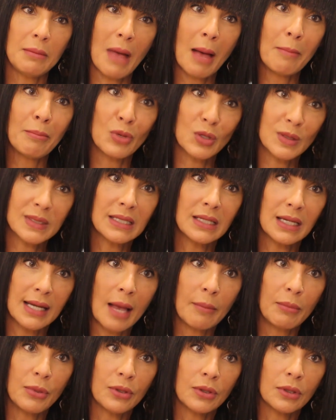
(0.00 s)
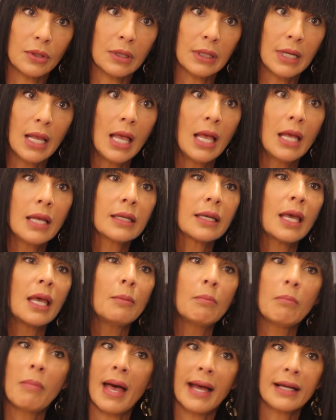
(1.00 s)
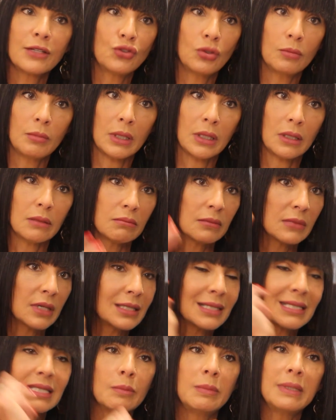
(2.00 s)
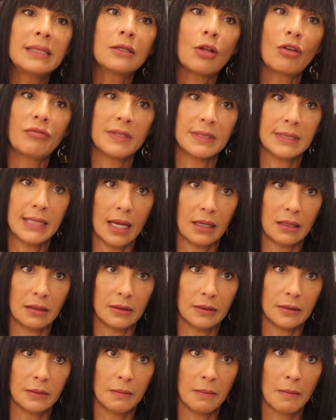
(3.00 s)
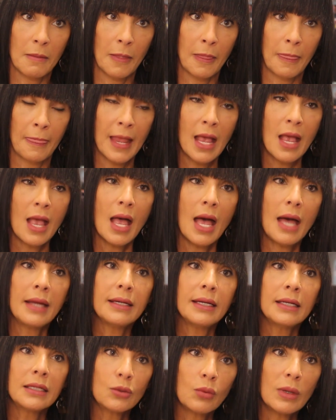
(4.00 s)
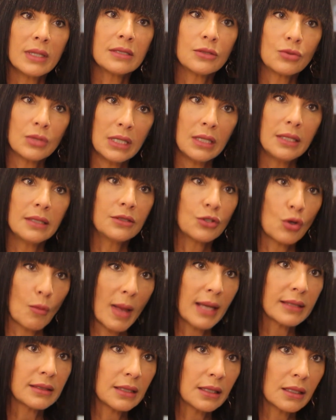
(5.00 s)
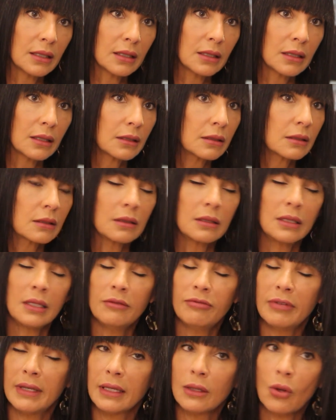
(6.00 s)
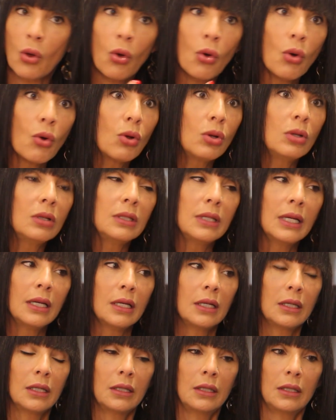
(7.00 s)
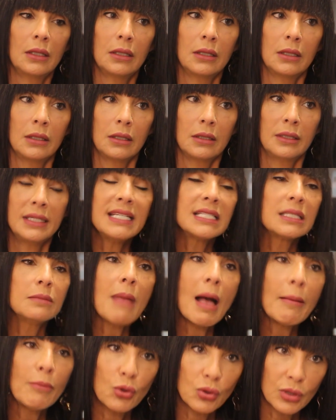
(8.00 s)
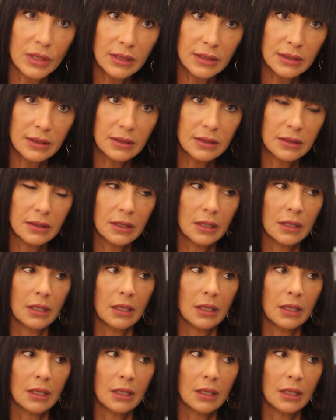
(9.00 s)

members in Lebanon, came back to me in a split of a second. And it was really dramatic, living all these memories.